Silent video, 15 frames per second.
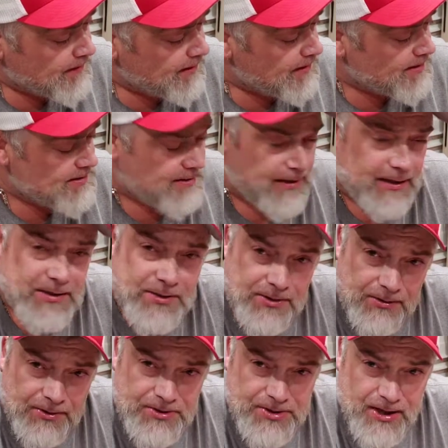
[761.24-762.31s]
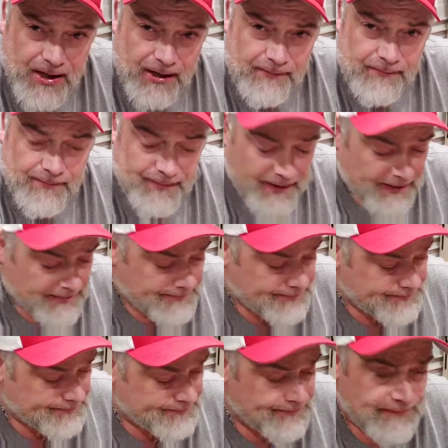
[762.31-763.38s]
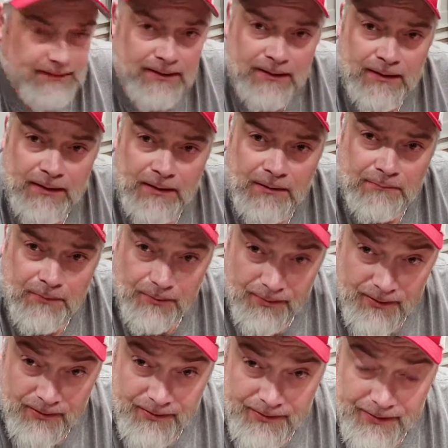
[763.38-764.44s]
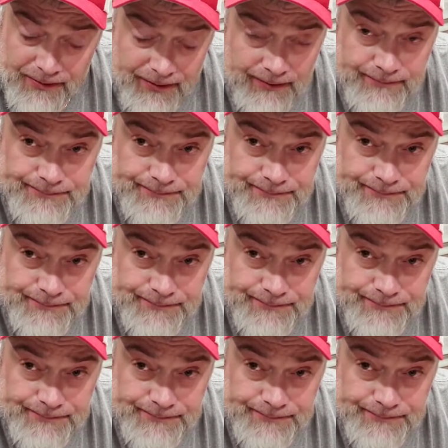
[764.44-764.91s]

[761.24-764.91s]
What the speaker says: is excruciating for me. But we're gonna do it.